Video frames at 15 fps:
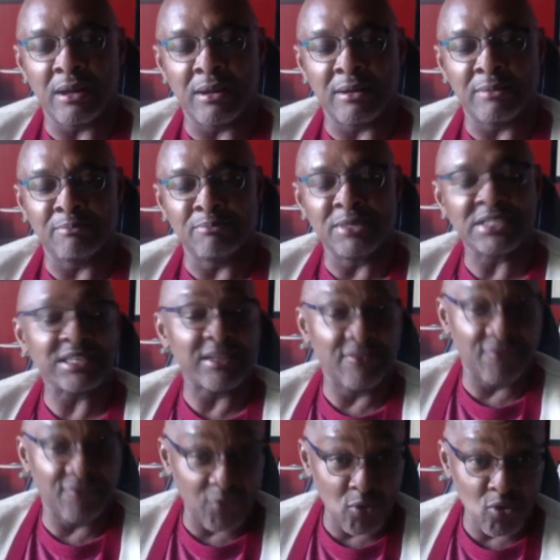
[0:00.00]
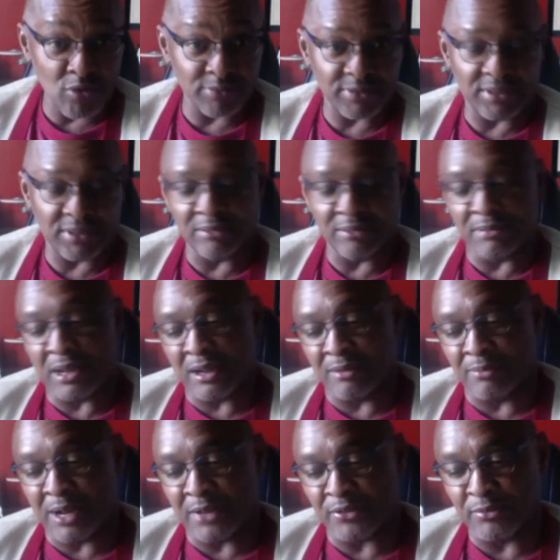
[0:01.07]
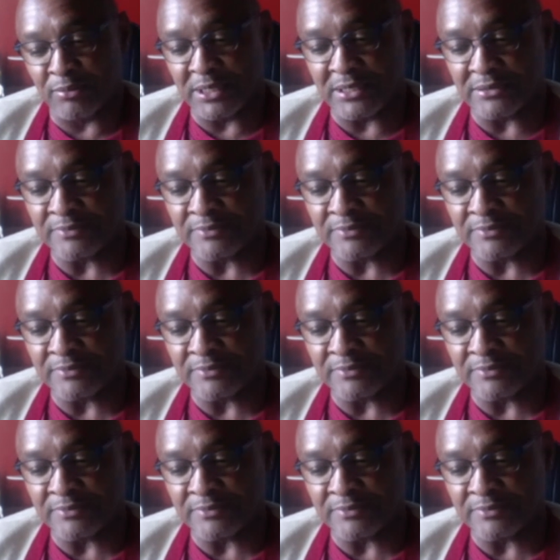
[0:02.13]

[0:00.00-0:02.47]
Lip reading: misinformed about the bill.